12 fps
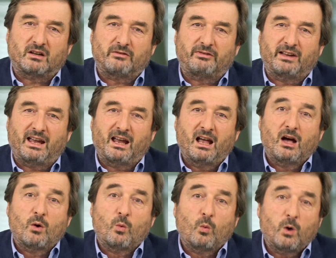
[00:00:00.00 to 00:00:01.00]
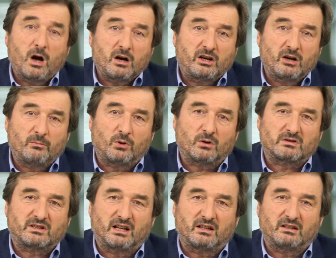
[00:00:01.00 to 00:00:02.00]
of a workable
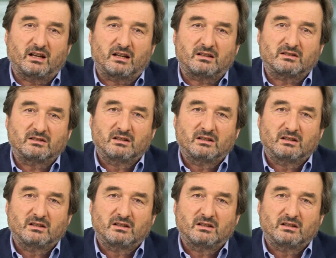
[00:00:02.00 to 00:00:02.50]
standard